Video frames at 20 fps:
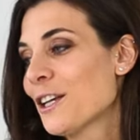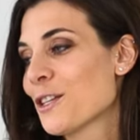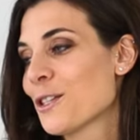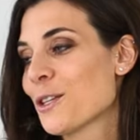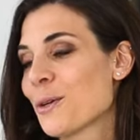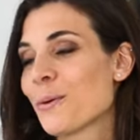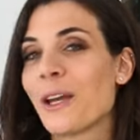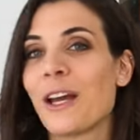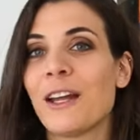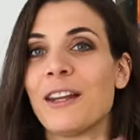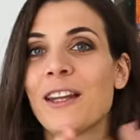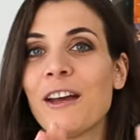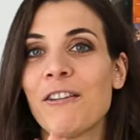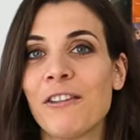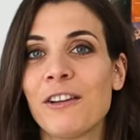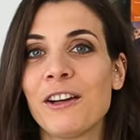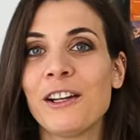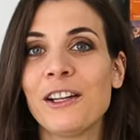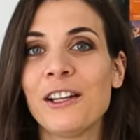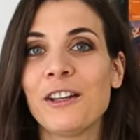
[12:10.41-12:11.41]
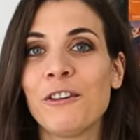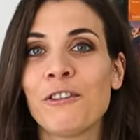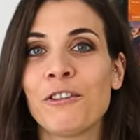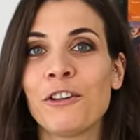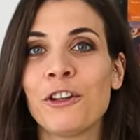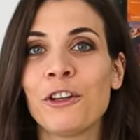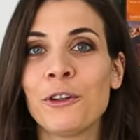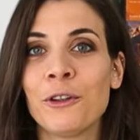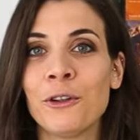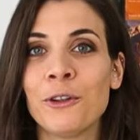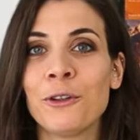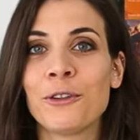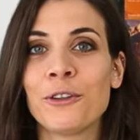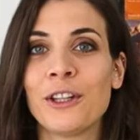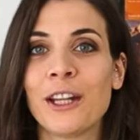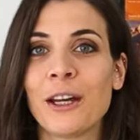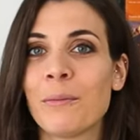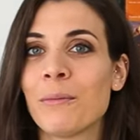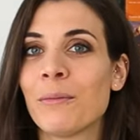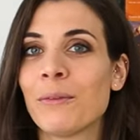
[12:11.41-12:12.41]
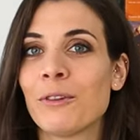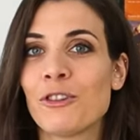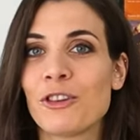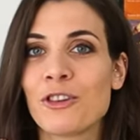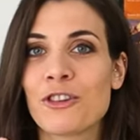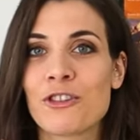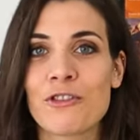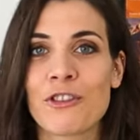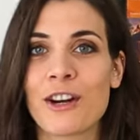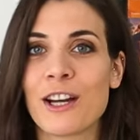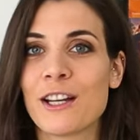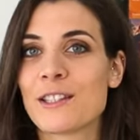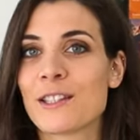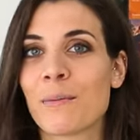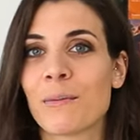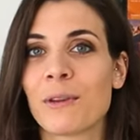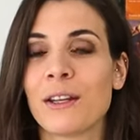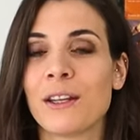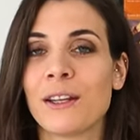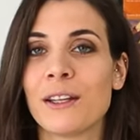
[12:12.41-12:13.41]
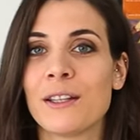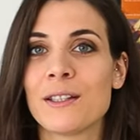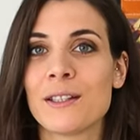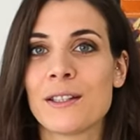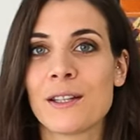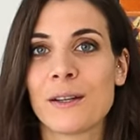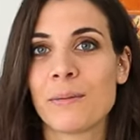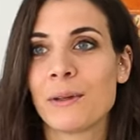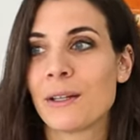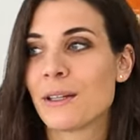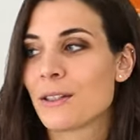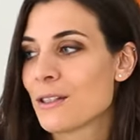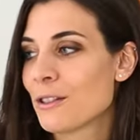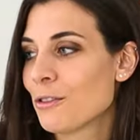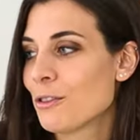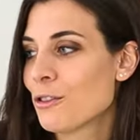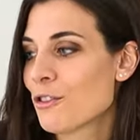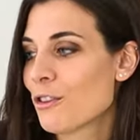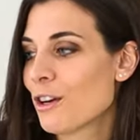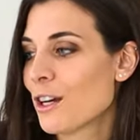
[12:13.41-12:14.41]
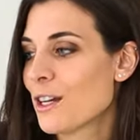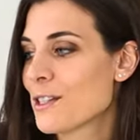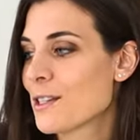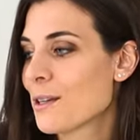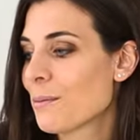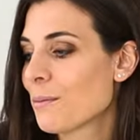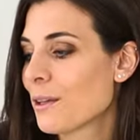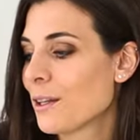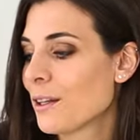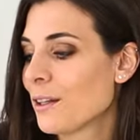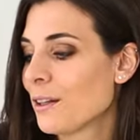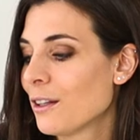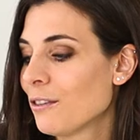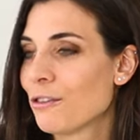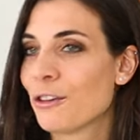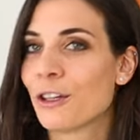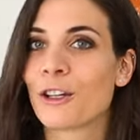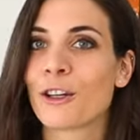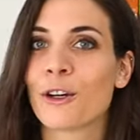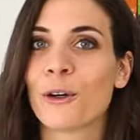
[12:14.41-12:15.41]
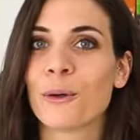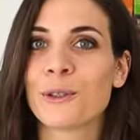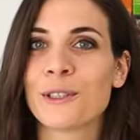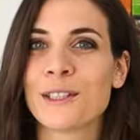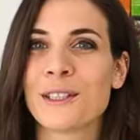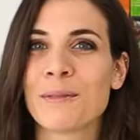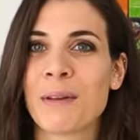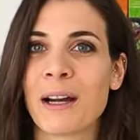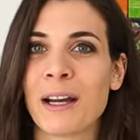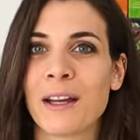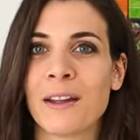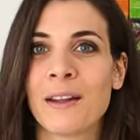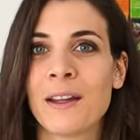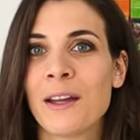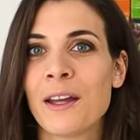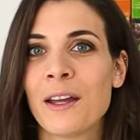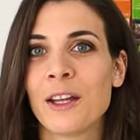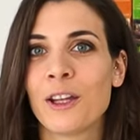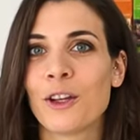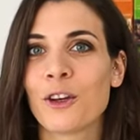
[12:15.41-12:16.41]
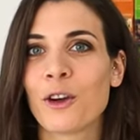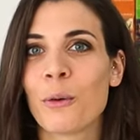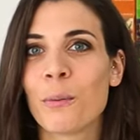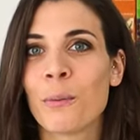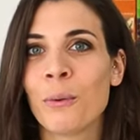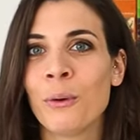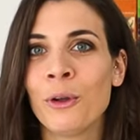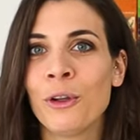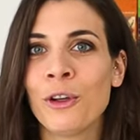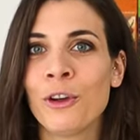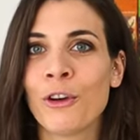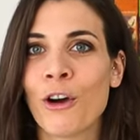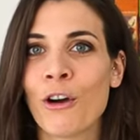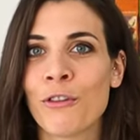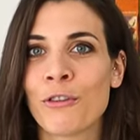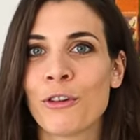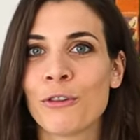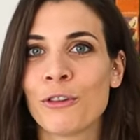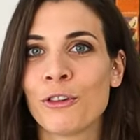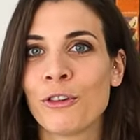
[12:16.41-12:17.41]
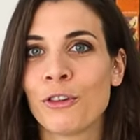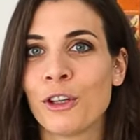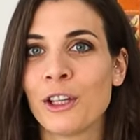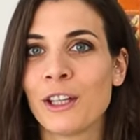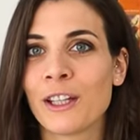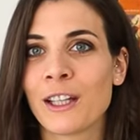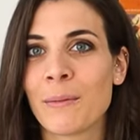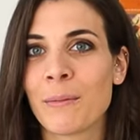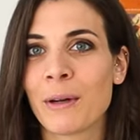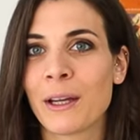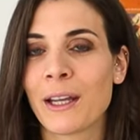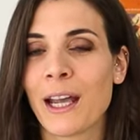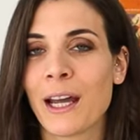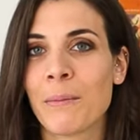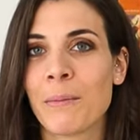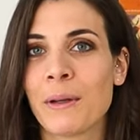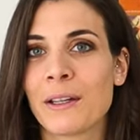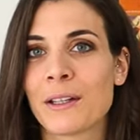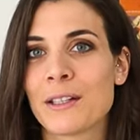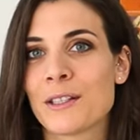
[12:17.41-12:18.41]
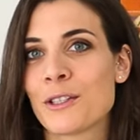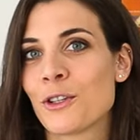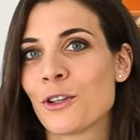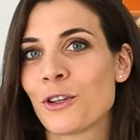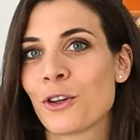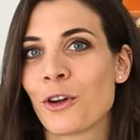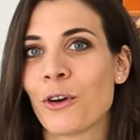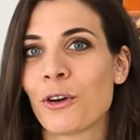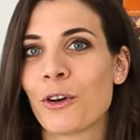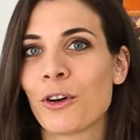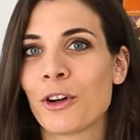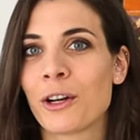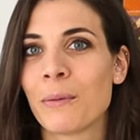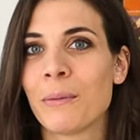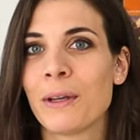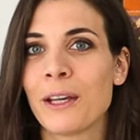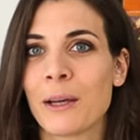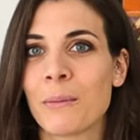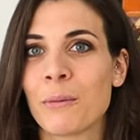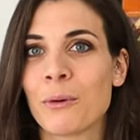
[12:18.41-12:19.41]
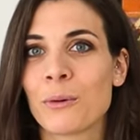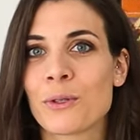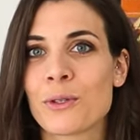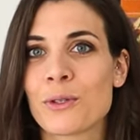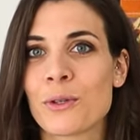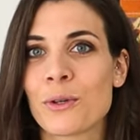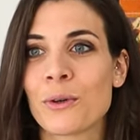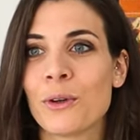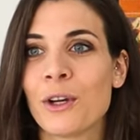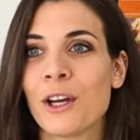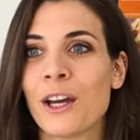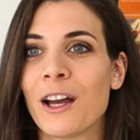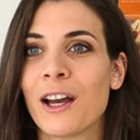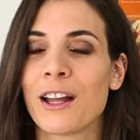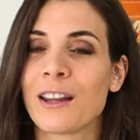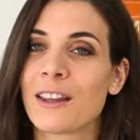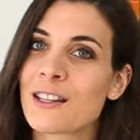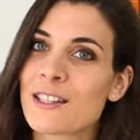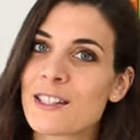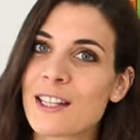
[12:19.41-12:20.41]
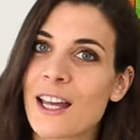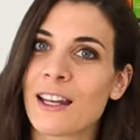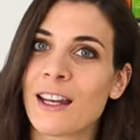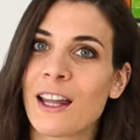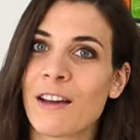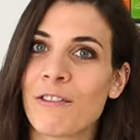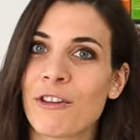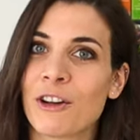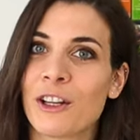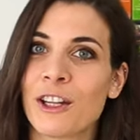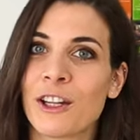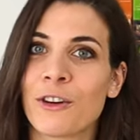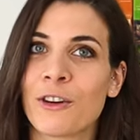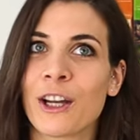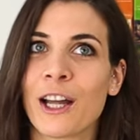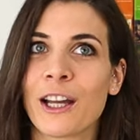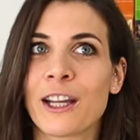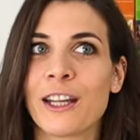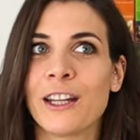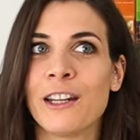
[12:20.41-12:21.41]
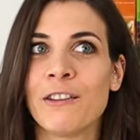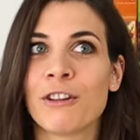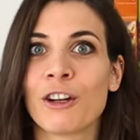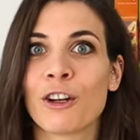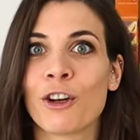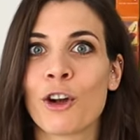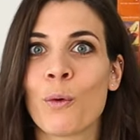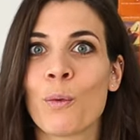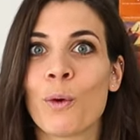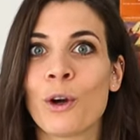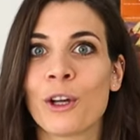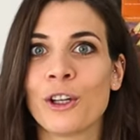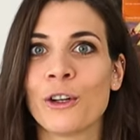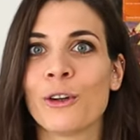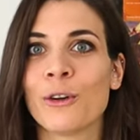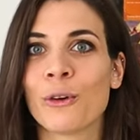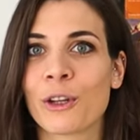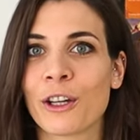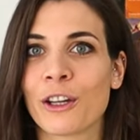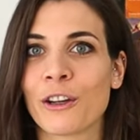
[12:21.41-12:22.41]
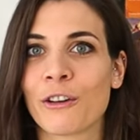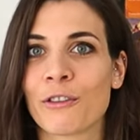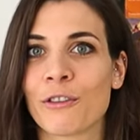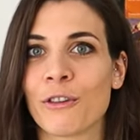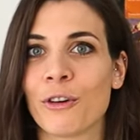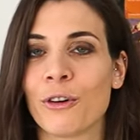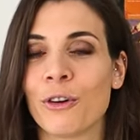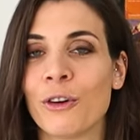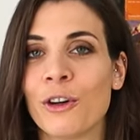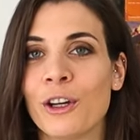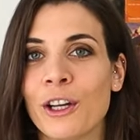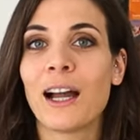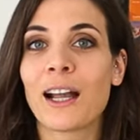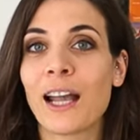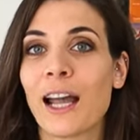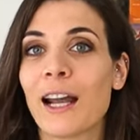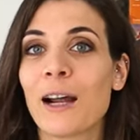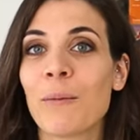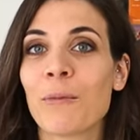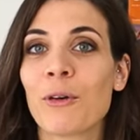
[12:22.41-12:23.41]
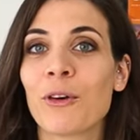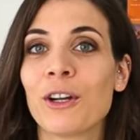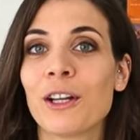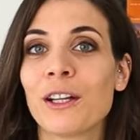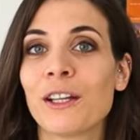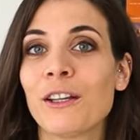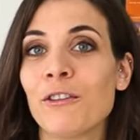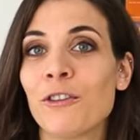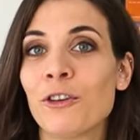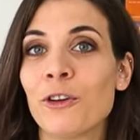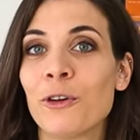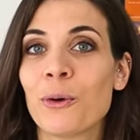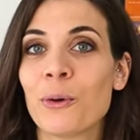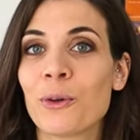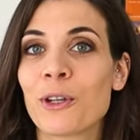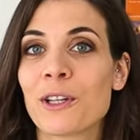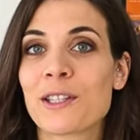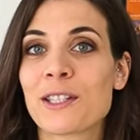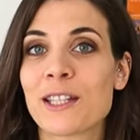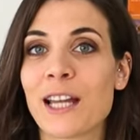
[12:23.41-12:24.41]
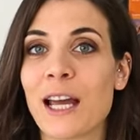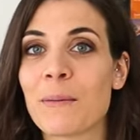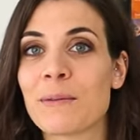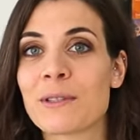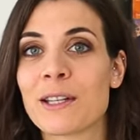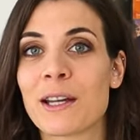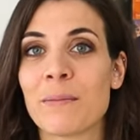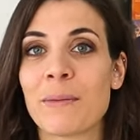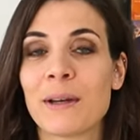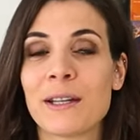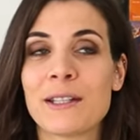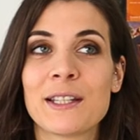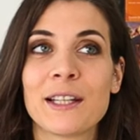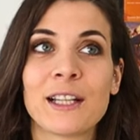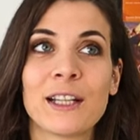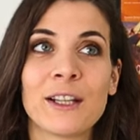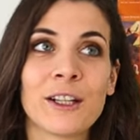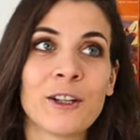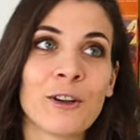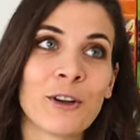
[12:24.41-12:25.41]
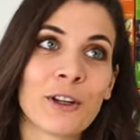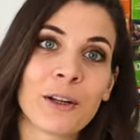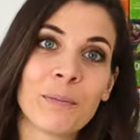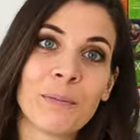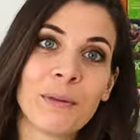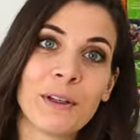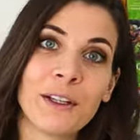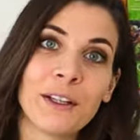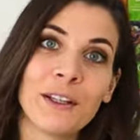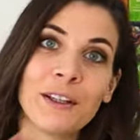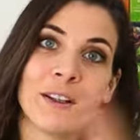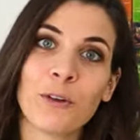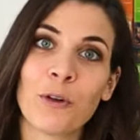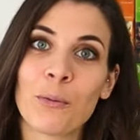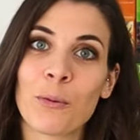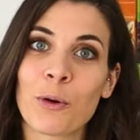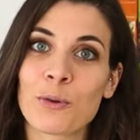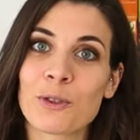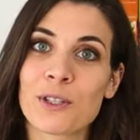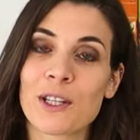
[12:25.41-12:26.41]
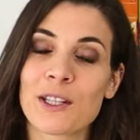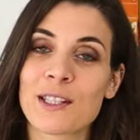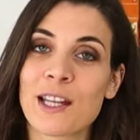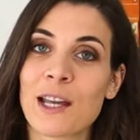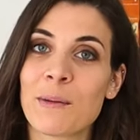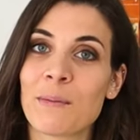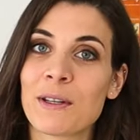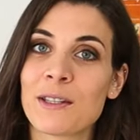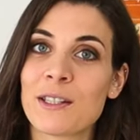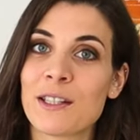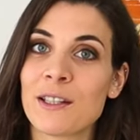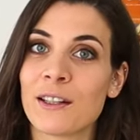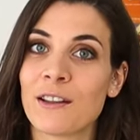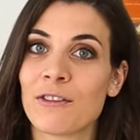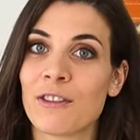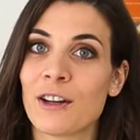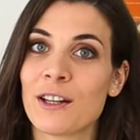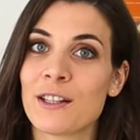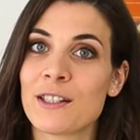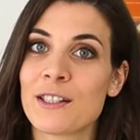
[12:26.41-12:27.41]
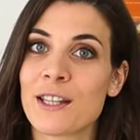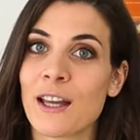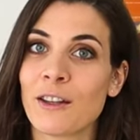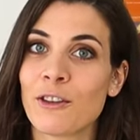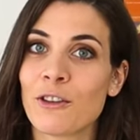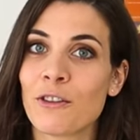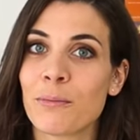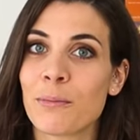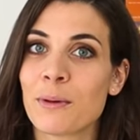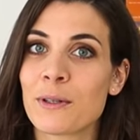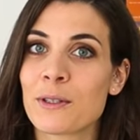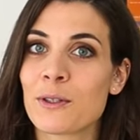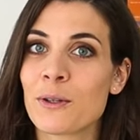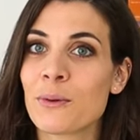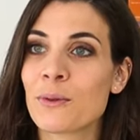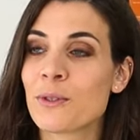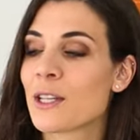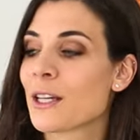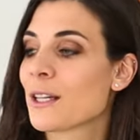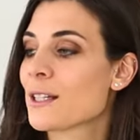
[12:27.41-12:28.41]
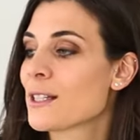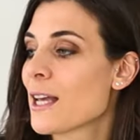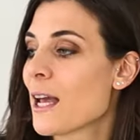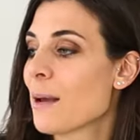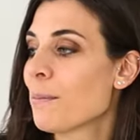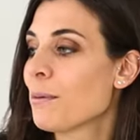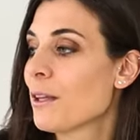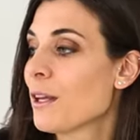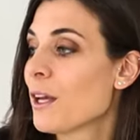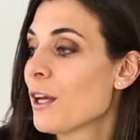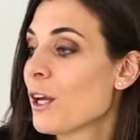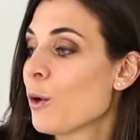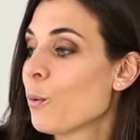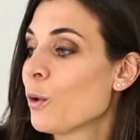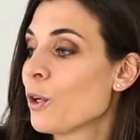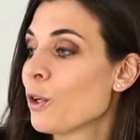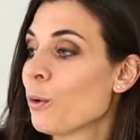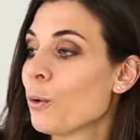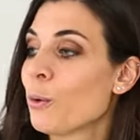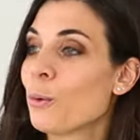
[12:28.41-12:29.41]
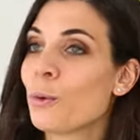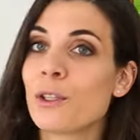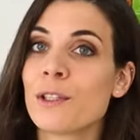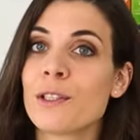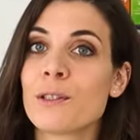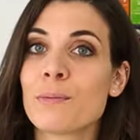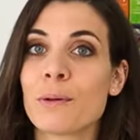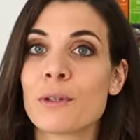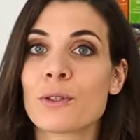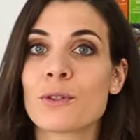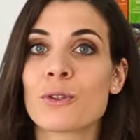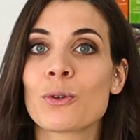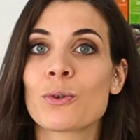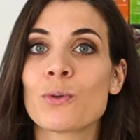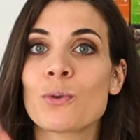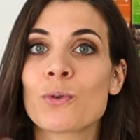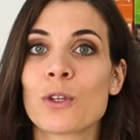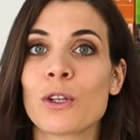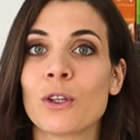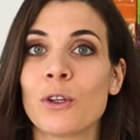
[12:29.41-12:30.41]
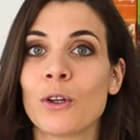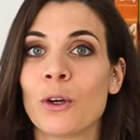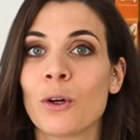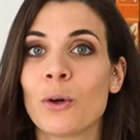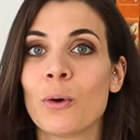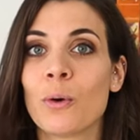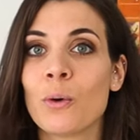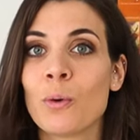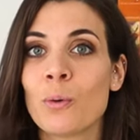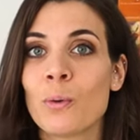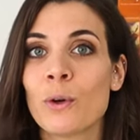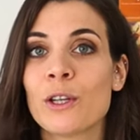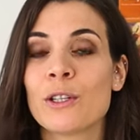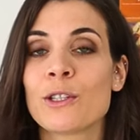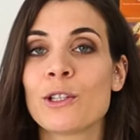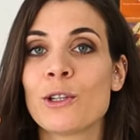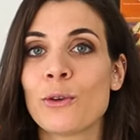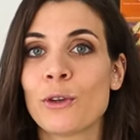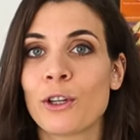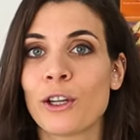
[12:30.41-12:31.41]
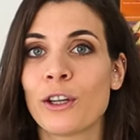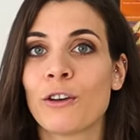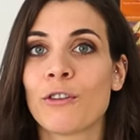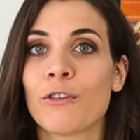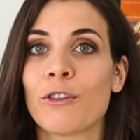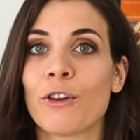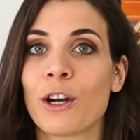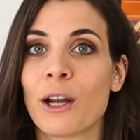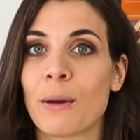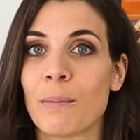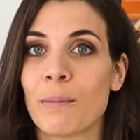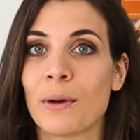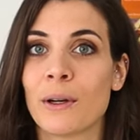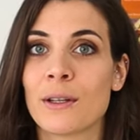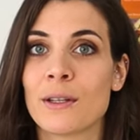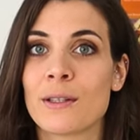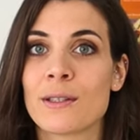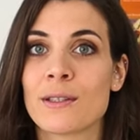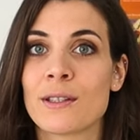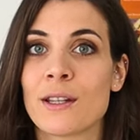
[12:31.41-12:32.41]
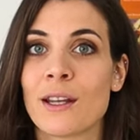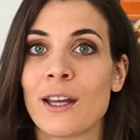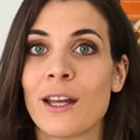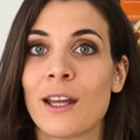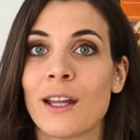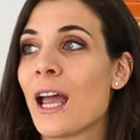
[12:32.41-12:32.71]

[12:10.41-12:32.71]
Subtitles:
So yeah, definitely if you're new to them, just try something easier, because if you try something difficult, it might, you know, put you off of doing them again, because you're not gonna be able to understand everything or like even know what you're looking for. Again, I'm gonna give you all the steps that are basically gonna be almost the same as in the first set of puzzles, except with all these puzzles, you're always looking for numbers.